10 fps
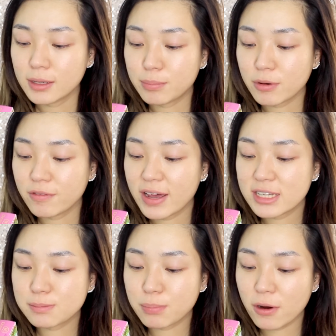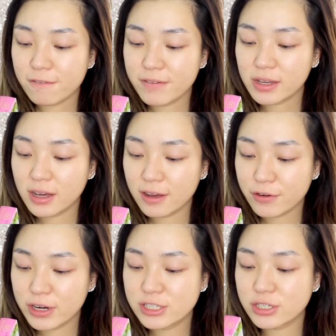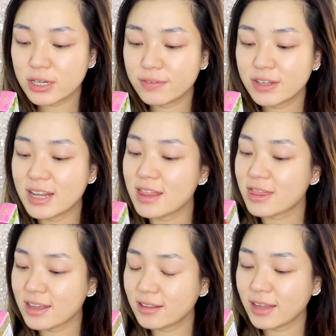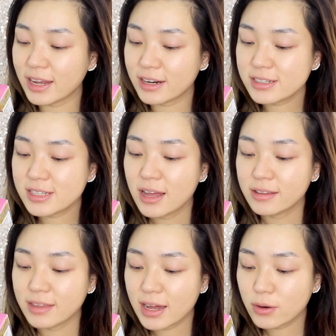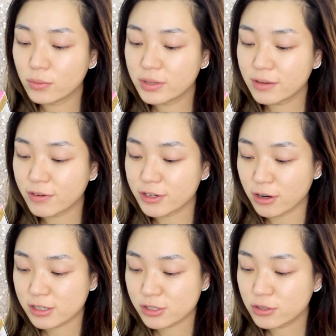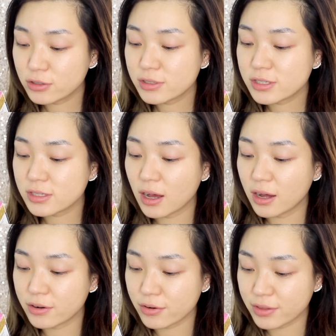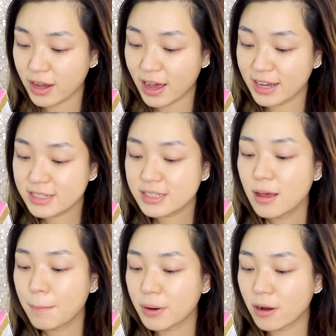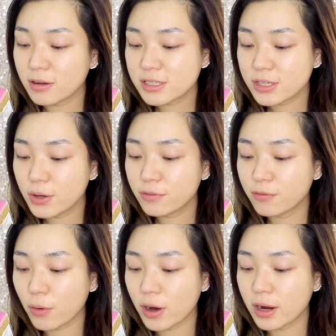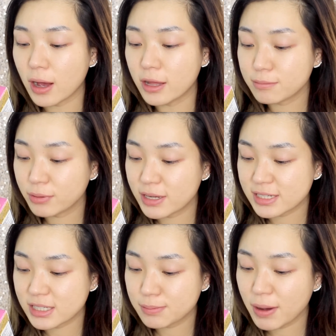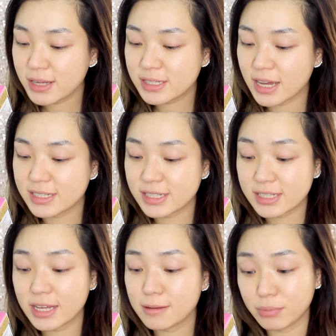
It provides perfect coverage even in thin layers, not only for dark circles under the eyes, but also for unpleasant spots and skin